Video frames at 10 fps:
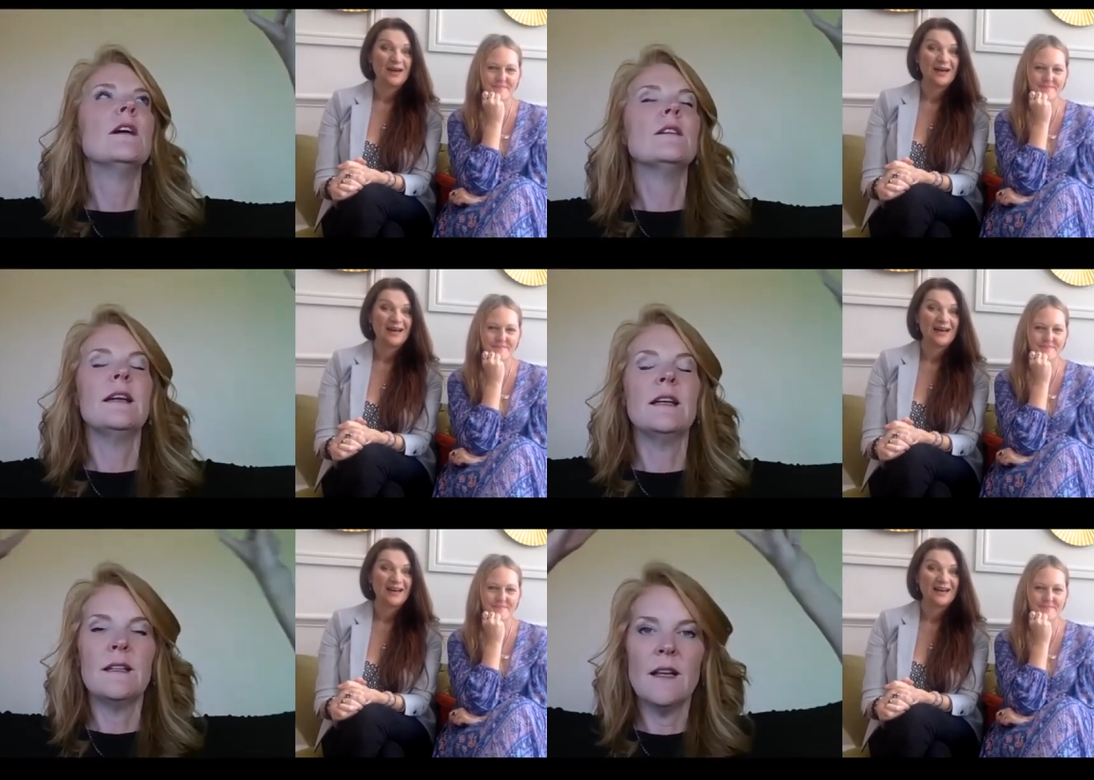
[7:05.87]

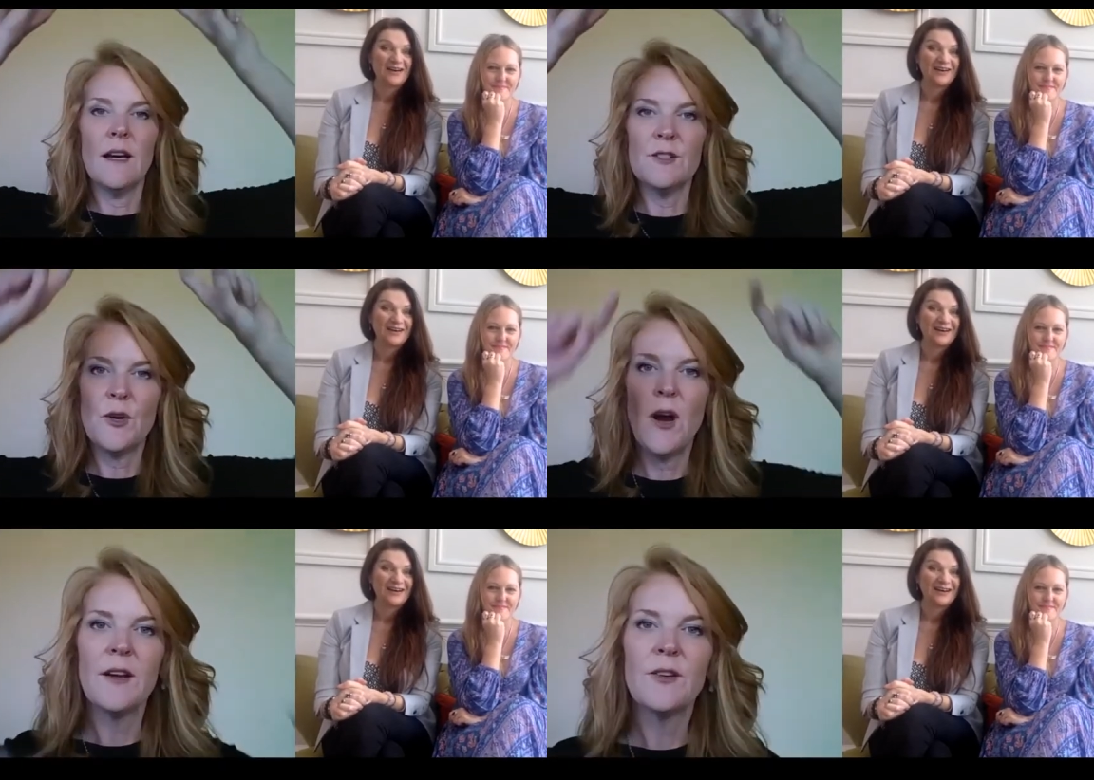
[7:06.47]
Speaker 1: in a
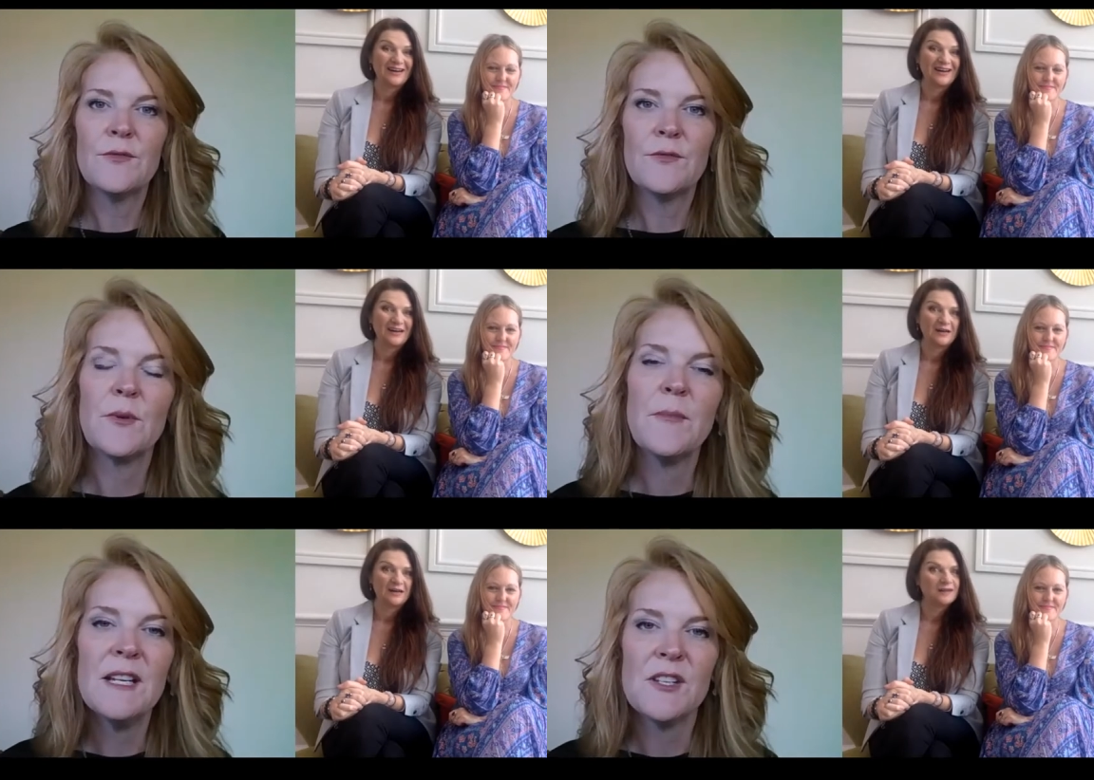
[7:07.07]
triangle
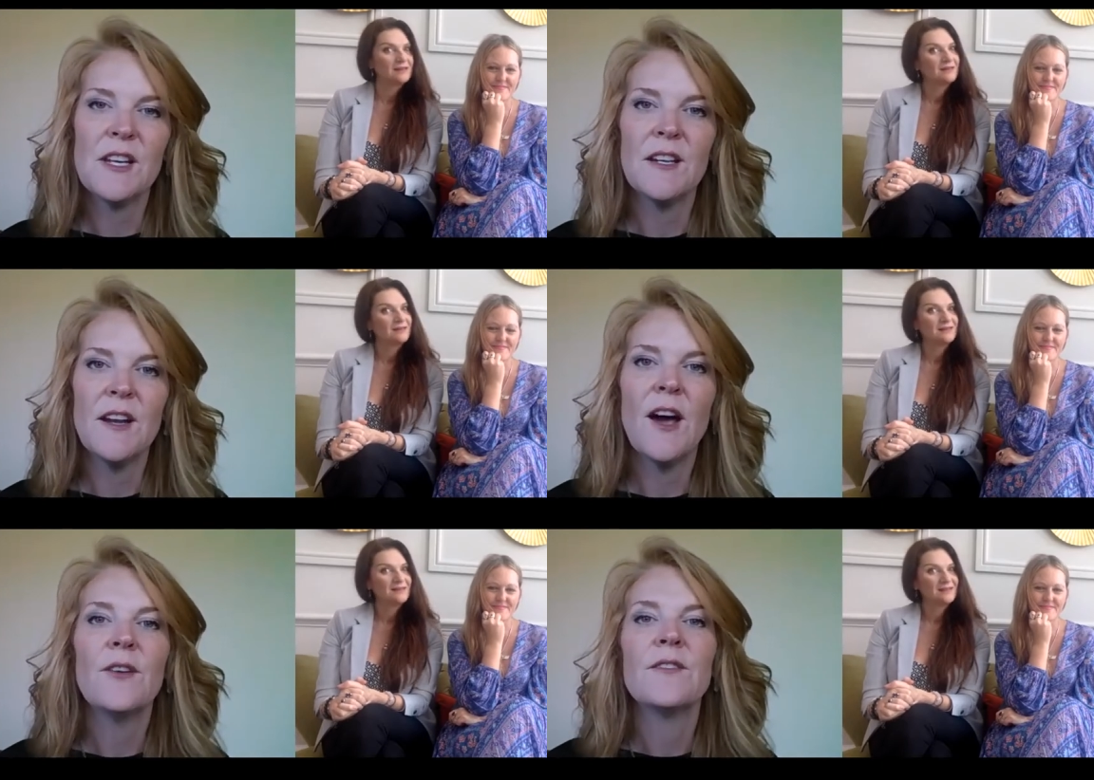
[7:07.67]
formation
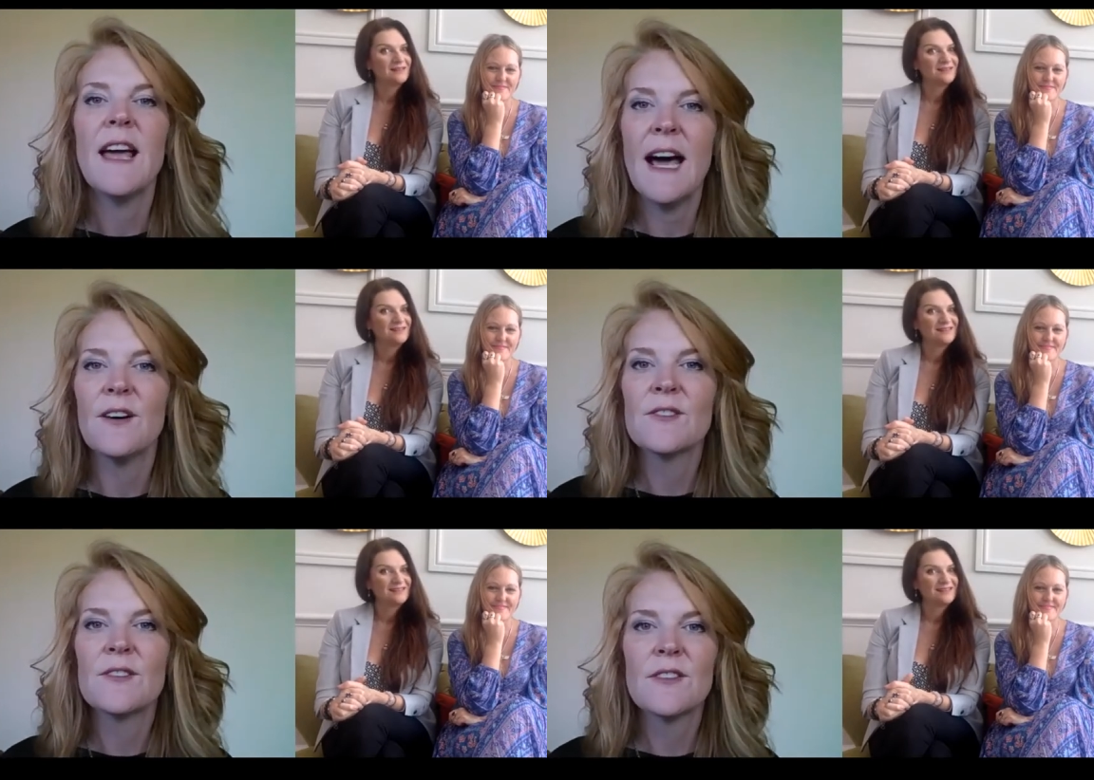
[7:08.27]
over the
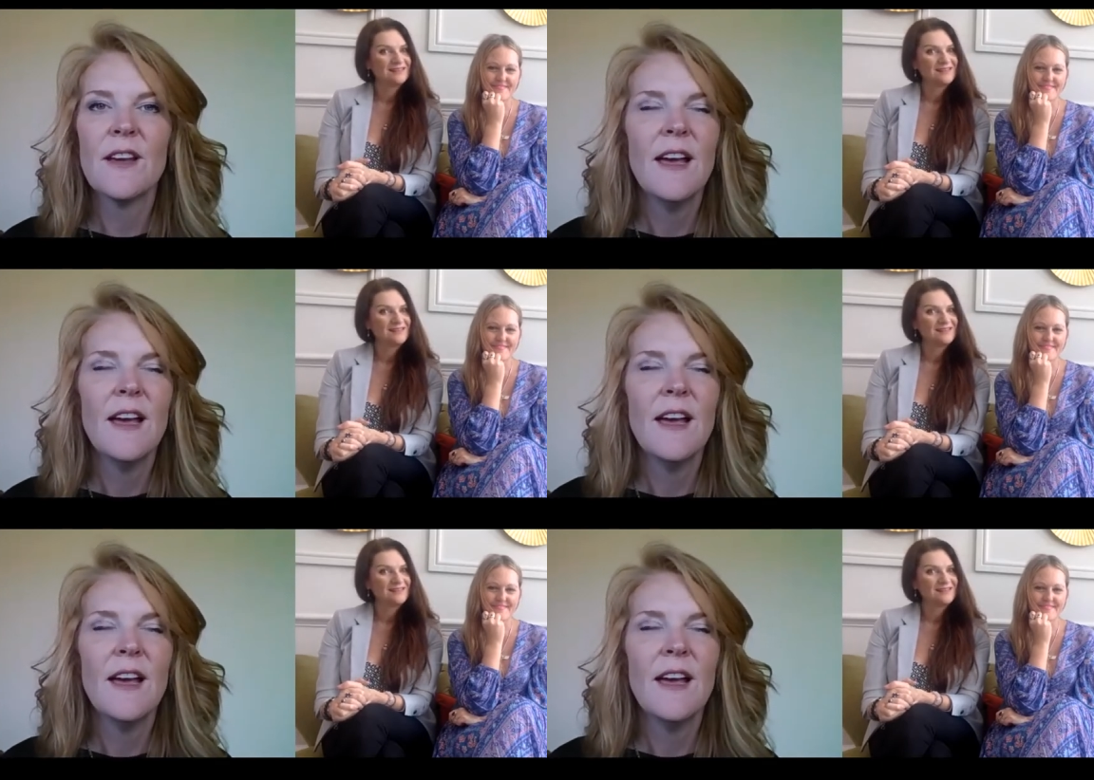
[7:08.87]
house.